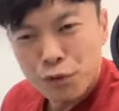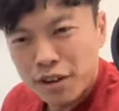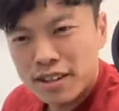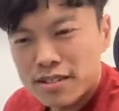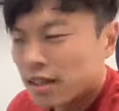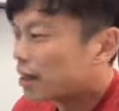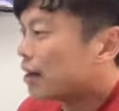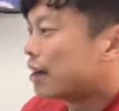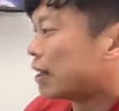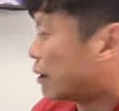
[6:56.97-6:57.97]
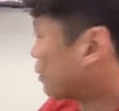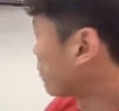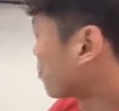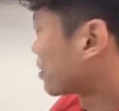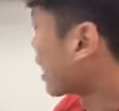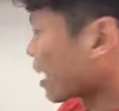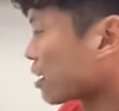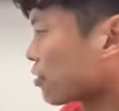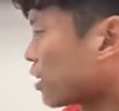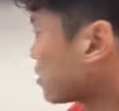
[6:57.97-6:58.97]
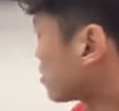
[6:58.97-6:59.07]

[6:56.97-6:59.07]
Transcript: drinks or that kind of things,